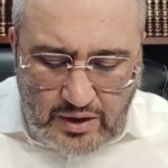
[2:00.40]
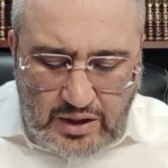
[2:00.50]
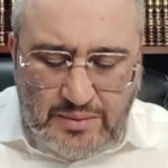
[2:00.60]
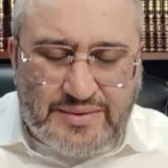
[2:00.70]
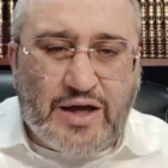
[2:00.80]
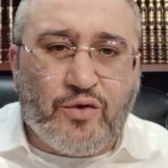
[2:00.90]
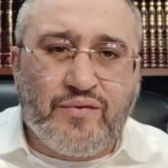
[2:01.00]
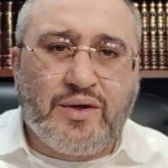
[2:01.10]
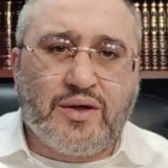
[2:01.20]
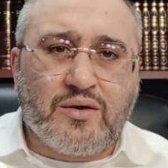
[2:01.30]
Comes out
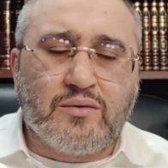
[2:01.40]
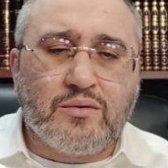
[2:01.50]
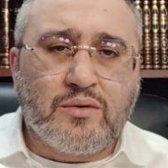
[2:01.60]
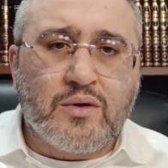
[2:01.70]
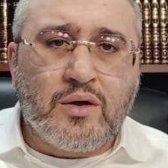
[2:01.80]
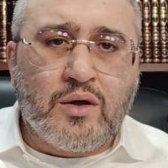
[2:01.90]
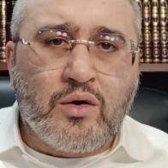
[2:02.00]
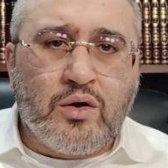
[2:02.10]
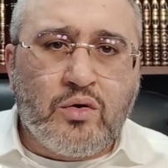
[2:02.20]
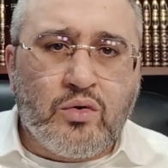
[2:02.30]
over here
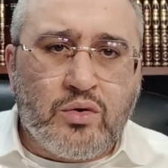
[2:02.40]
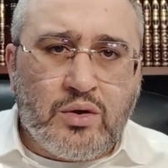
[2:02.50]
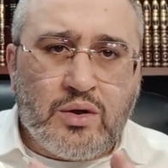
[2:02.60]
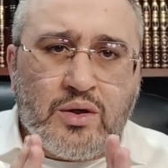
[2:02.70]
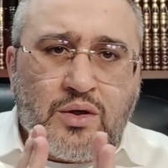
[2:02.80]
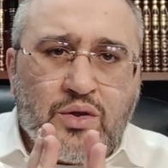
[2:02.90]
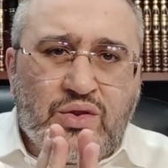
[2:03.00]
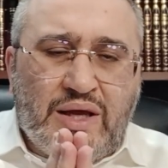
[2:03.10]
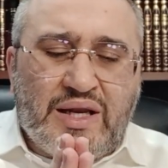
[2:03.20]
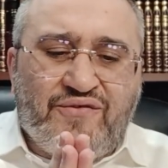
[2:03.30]

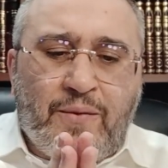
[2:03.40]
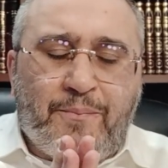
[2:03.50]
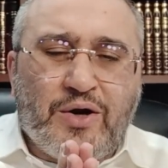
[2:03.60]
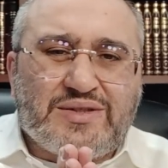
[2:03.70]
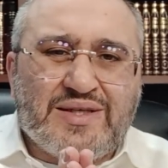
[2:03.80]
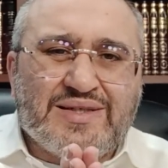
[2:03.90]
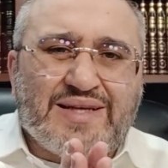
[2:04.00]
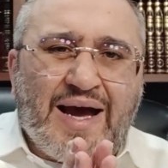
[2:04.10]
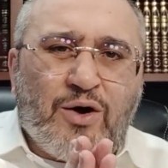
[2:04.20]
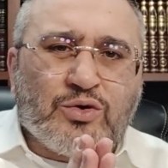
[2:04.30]
that if a person
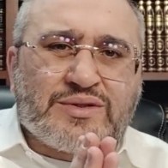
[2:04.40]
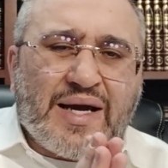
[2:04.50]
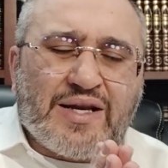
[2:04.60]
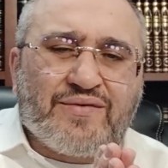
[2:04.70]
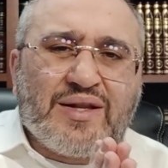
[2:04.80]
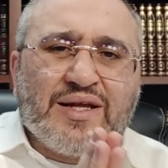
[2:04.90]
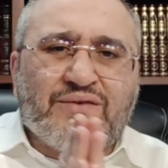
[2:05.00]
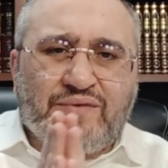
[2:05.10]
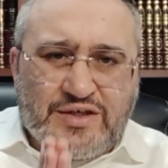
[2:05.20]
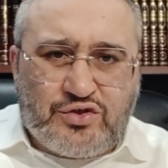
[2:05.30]
is outside of the
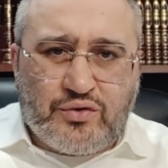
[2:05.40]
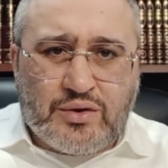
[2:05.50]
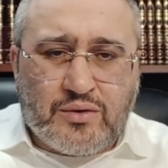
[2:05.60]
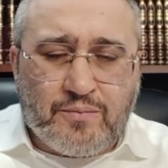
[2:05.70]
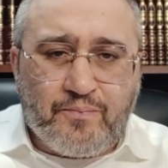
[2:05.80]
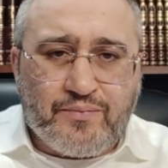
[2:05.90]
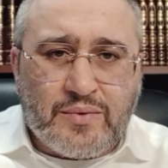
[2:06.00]
land of Israel,